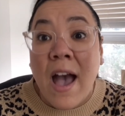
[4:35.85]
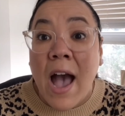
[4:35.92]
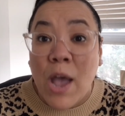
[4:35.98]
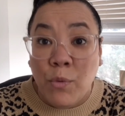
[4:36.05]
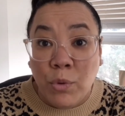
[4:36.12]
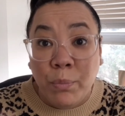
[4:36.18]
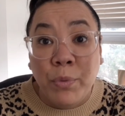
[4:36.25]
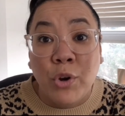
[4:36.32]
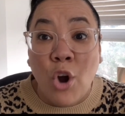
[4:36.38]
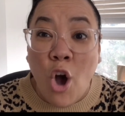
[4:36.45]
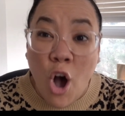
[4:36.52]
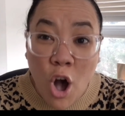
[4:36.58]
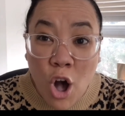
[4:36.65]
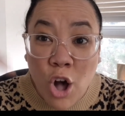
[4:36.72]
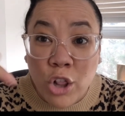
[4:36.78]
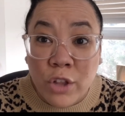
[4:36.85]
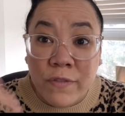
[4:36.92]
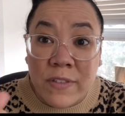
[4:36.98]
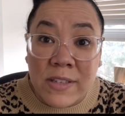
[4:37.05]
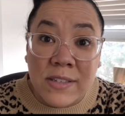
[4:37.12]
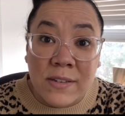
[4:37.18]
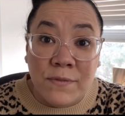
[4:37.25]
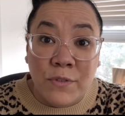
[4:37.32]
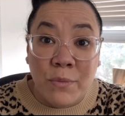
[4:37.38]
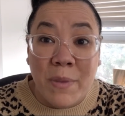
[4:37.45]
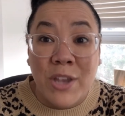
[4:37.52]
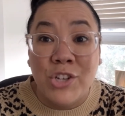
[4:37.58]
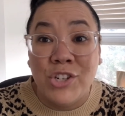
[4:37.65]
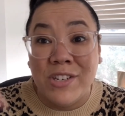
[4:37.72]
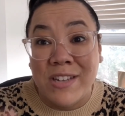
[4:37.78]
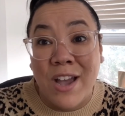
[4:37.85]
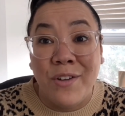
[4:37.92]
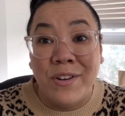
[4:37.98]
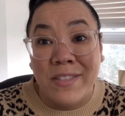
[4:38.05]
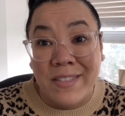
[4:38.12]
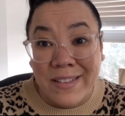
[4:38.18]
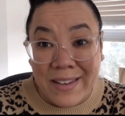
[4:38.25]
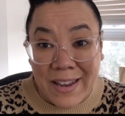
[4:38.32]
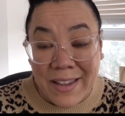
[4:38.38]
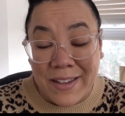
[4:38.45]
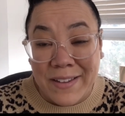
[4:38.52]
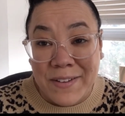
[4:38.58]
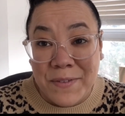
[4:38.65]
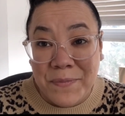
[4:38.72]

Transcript: I will put all of this information down in the link.